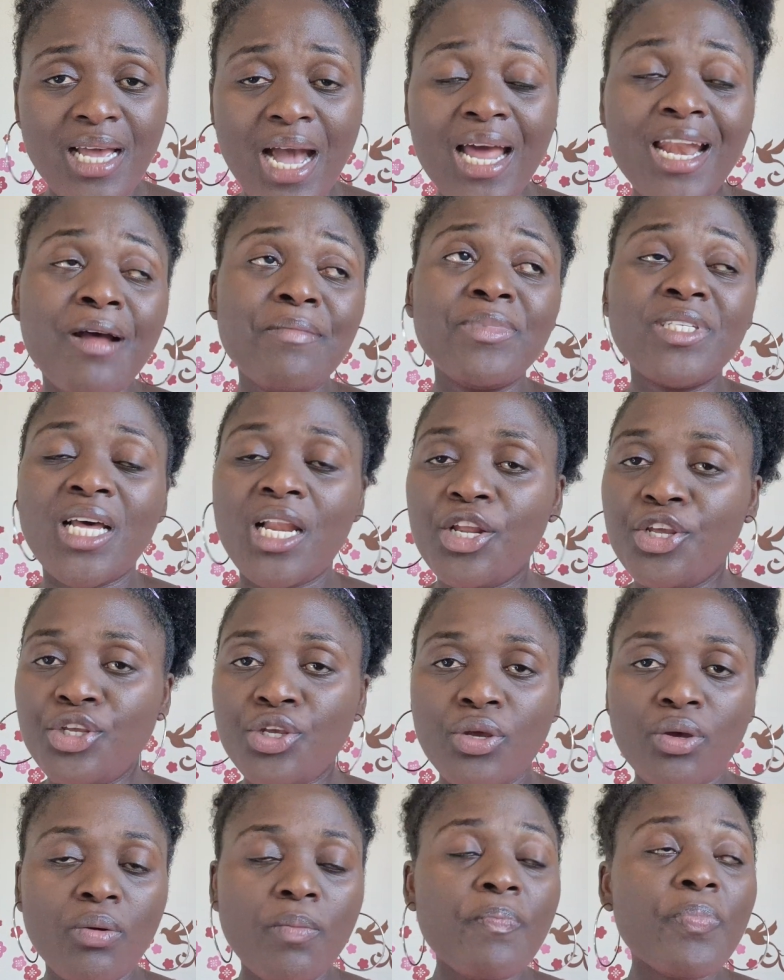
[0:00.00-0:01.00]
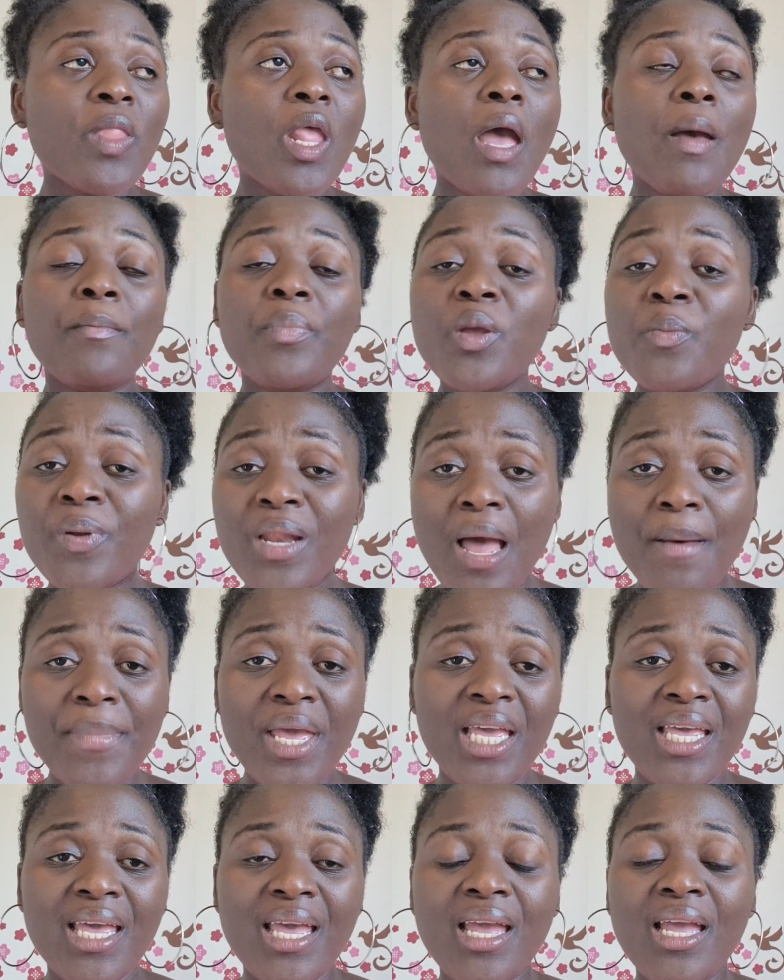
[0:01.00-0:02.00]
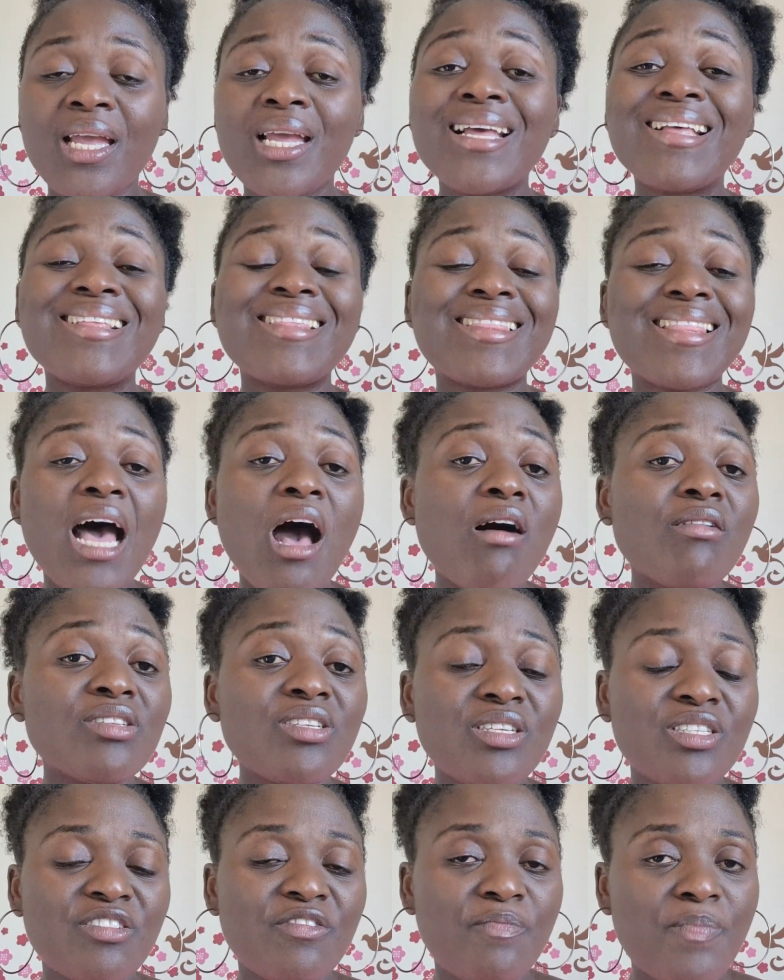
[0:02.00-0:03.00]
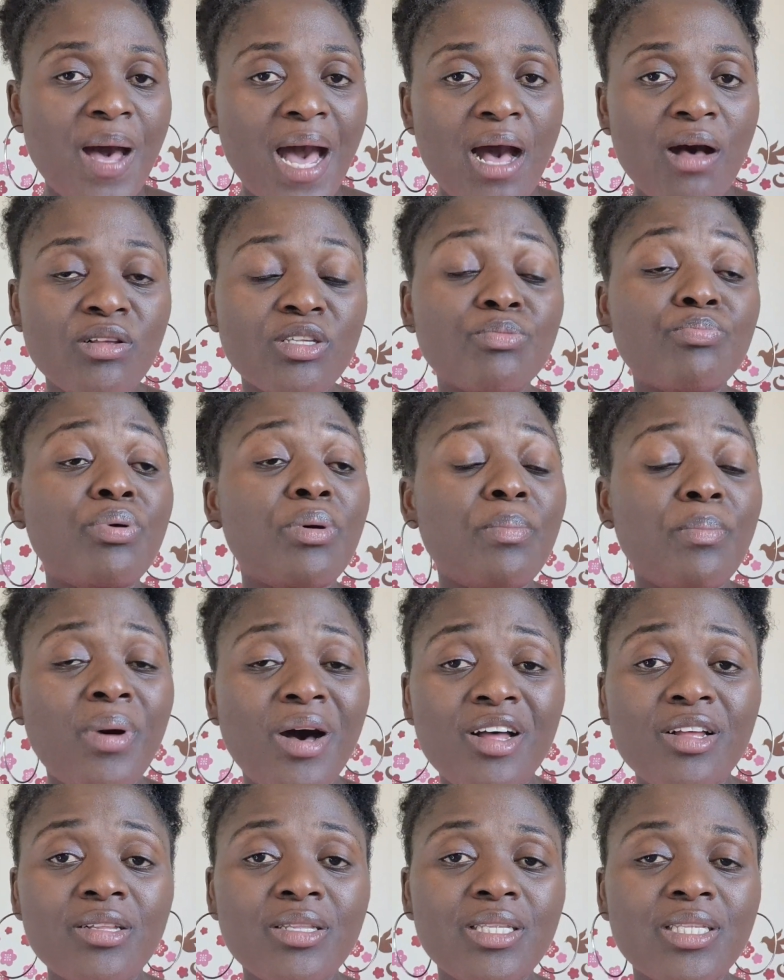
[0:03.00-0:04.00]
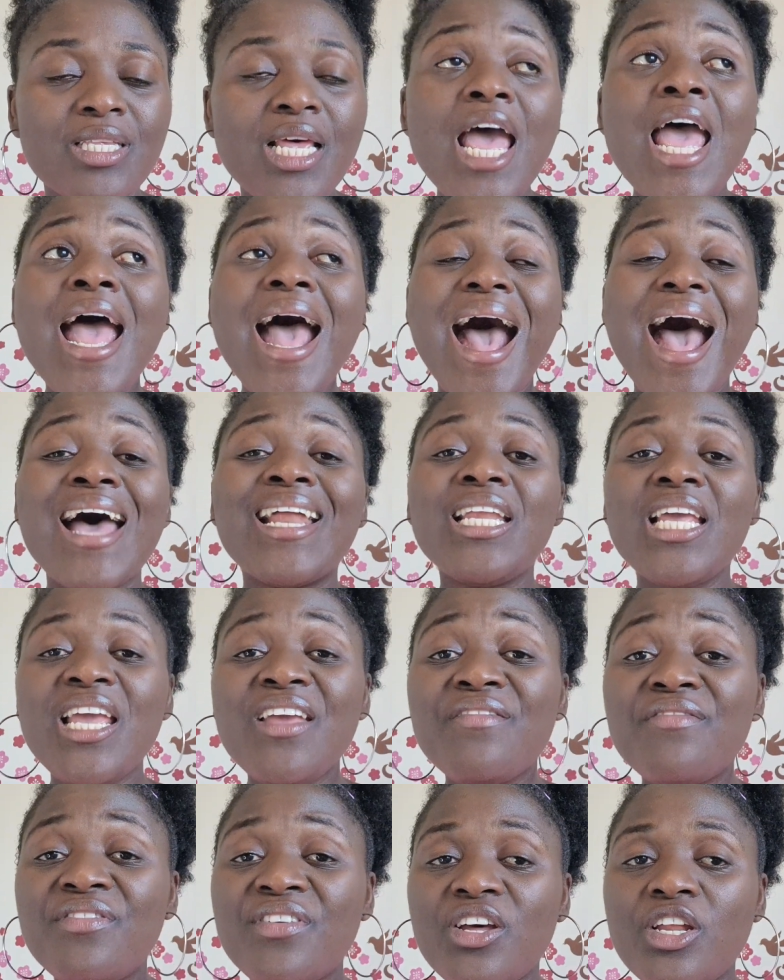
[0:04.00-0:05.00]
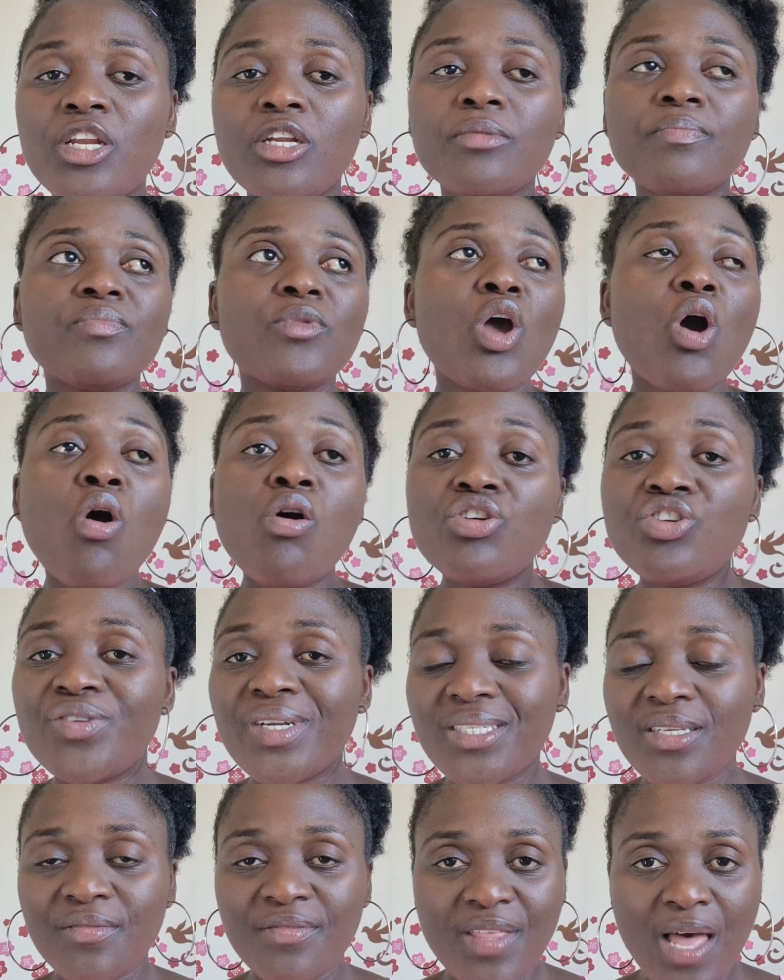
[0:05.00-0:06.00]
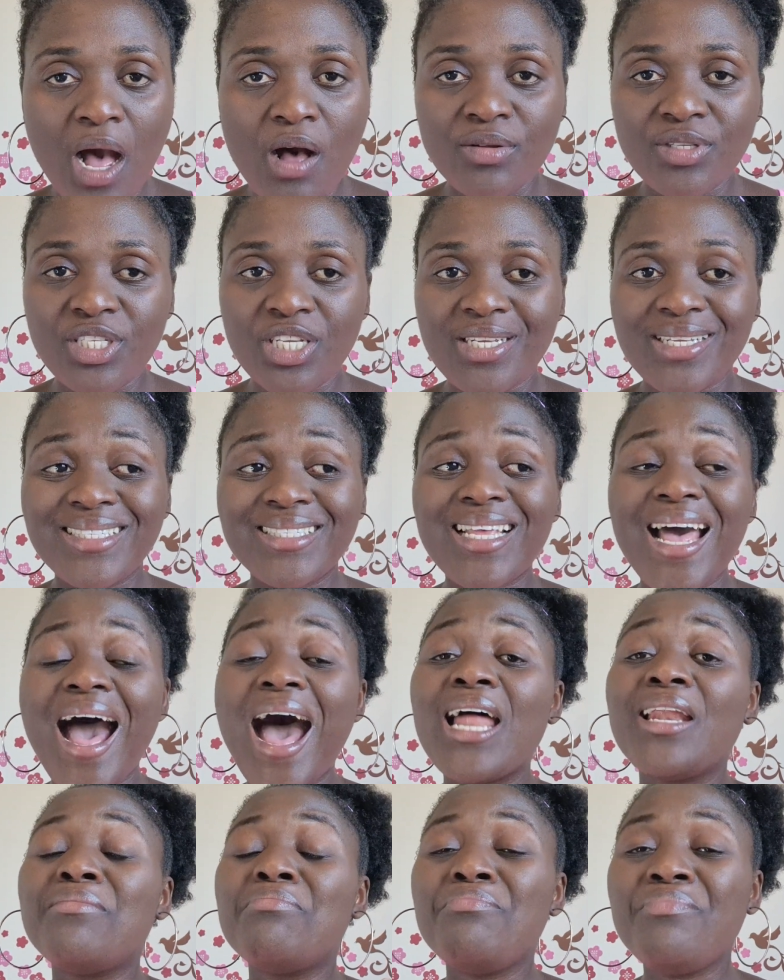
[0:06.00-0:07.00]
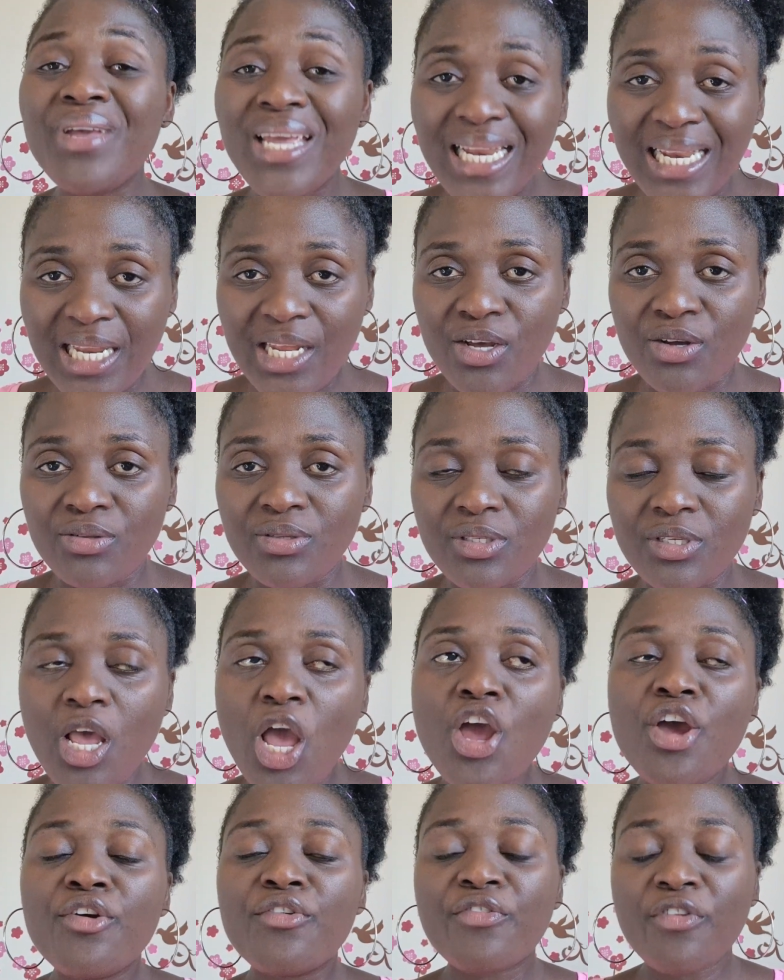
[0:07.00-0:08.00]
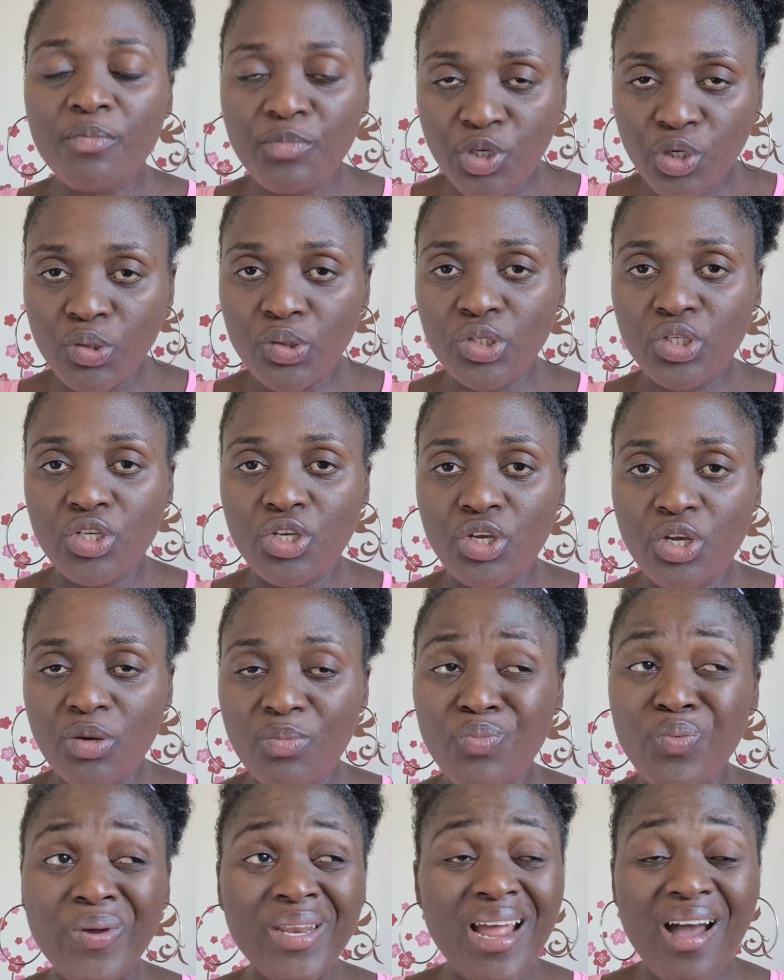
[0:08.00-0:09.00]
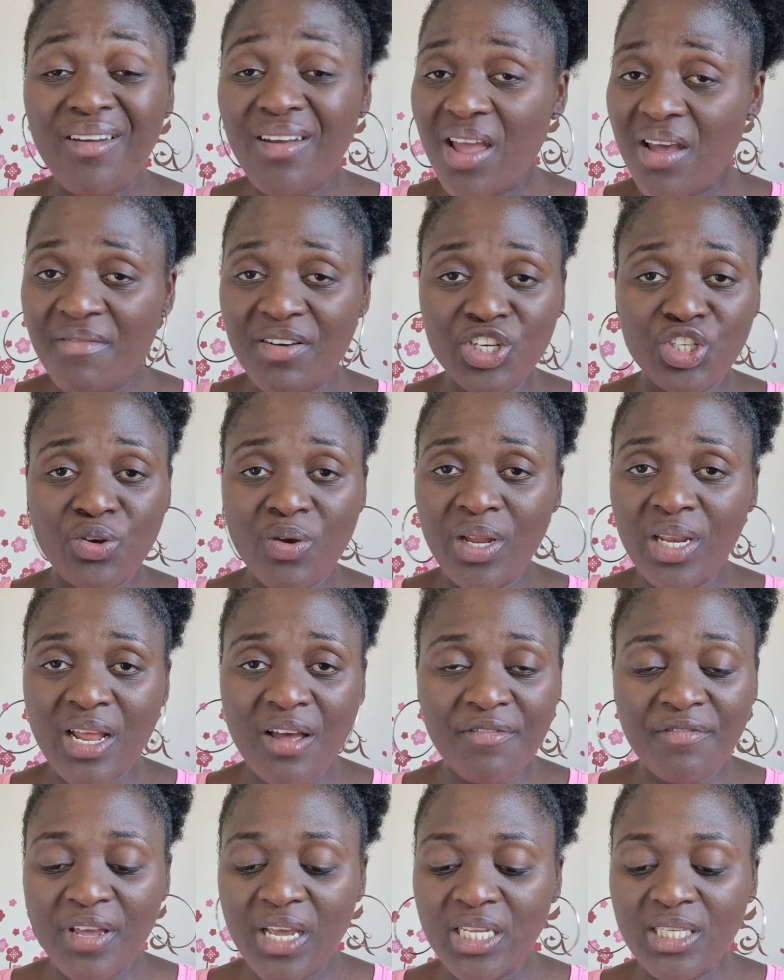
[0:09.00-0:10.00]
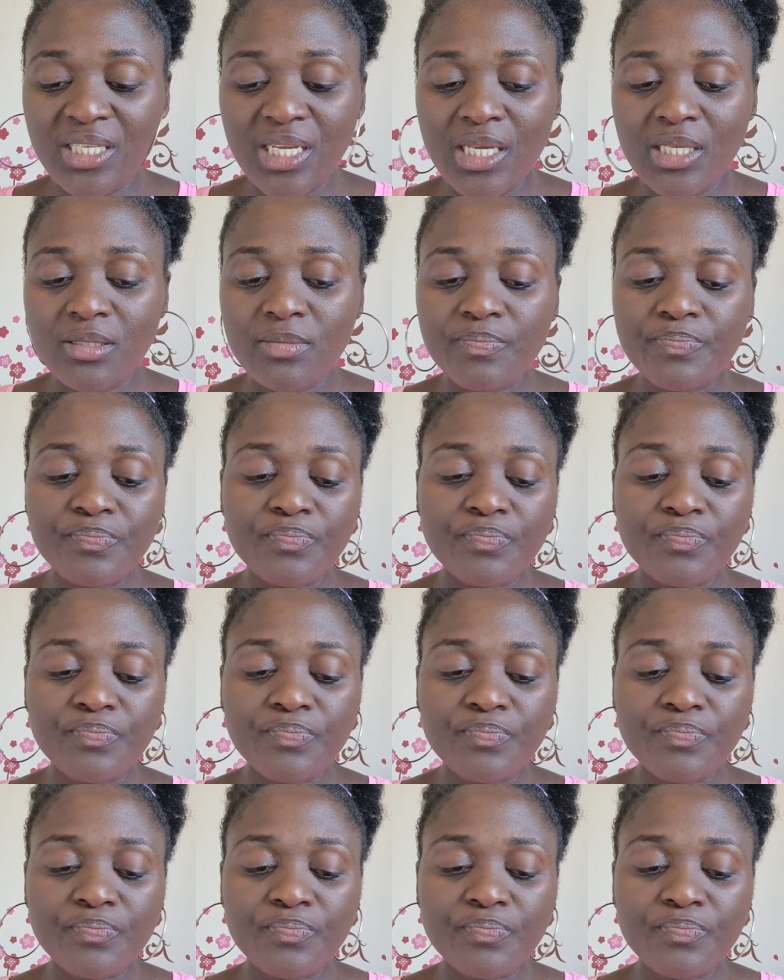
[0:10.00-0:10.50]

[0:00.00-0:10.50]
And I'm telling you, people are making thousands of pounds per month and even hundreds of thousands and millions from YouTube without ever showing their faces,